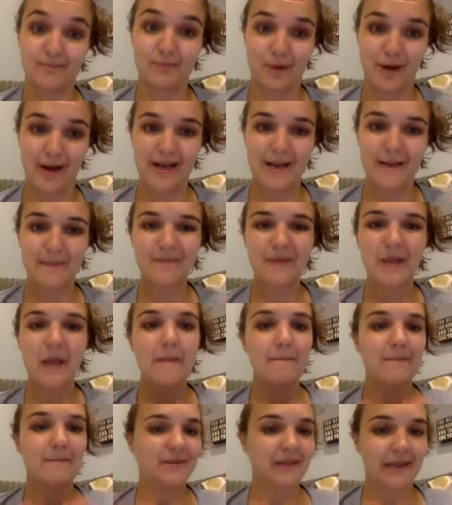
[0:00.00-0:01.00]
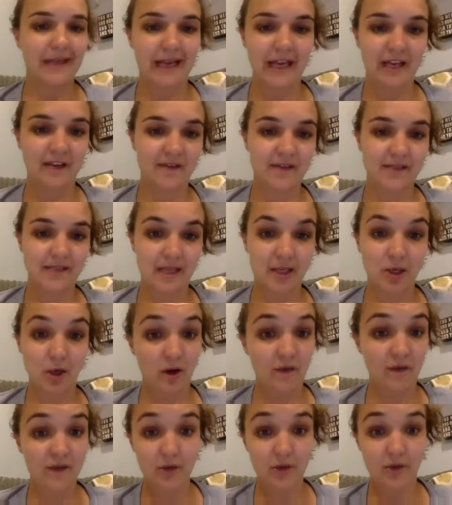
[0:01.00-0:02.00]
right? But they can't even say no
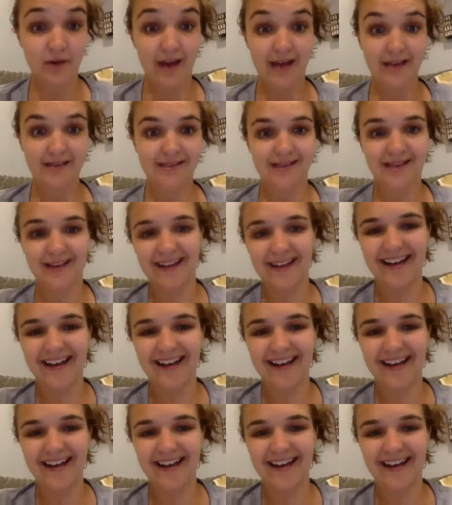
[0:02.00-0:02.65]
if you don't ask.